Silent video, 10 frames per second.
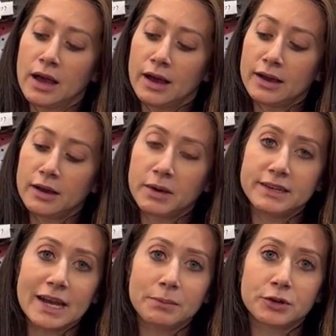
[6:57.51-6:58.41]

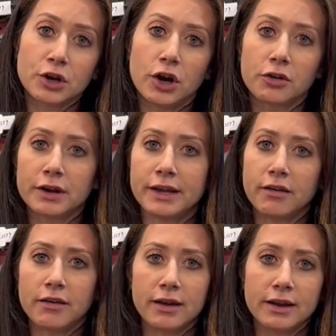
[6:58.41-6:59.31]
adapter already
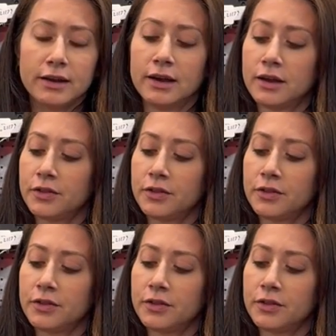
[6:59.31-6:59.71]
on the